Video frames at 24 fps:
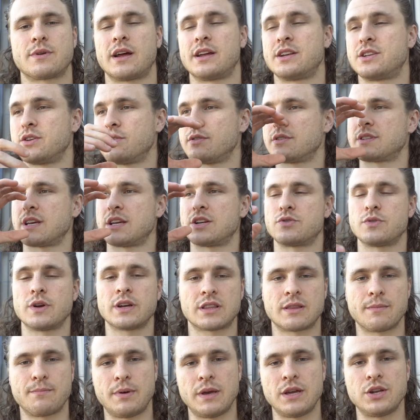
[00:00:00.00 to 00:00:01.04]
what I'd do is I'd
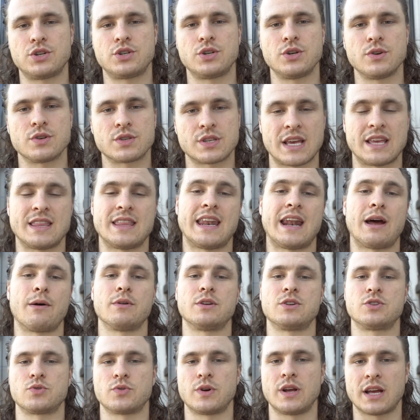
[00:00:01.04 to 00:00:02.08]
drink the beet juice and then I
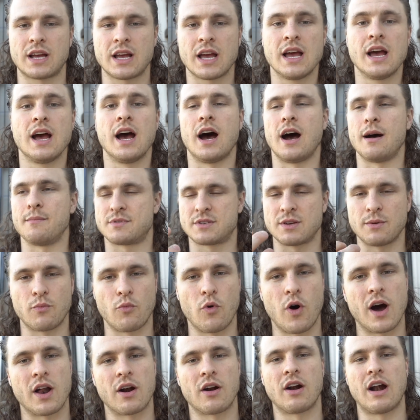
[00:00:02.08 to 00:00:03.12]
would drink um, some
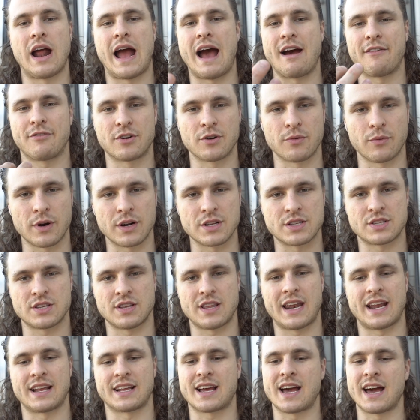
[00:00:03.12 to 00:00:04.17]
water afterwards so
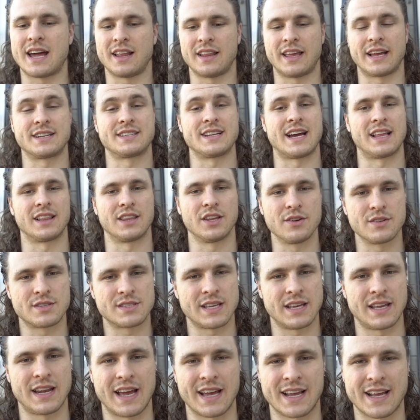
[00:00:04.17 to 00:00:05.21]
that it kind of like dilutes
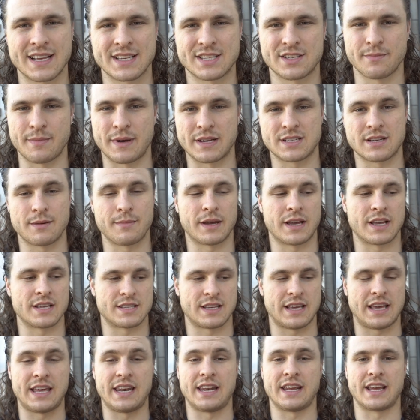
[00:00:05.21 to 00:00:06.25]
it, I guess, so my stomach
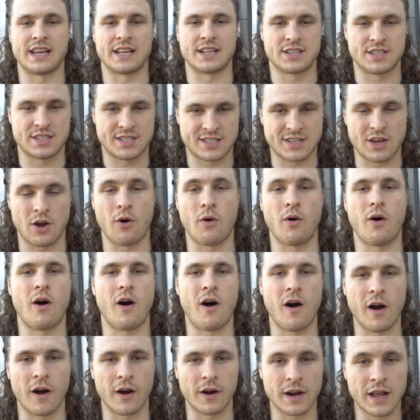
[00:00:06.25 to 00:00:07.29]
isn't hitting it so
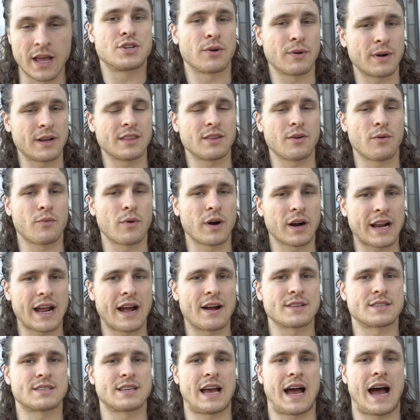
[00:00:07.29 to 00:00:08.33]
hard. During the
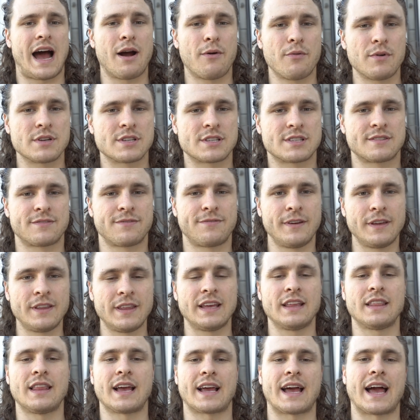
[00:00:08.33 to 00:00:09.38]
workouts, I was
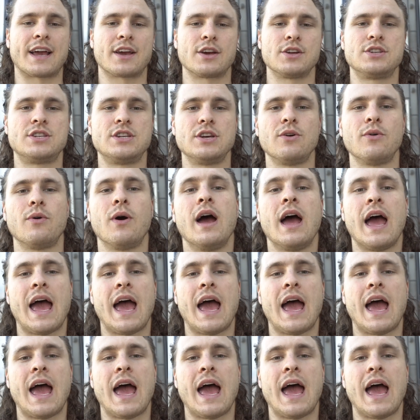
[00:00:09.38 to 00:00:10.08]
feeling like I could do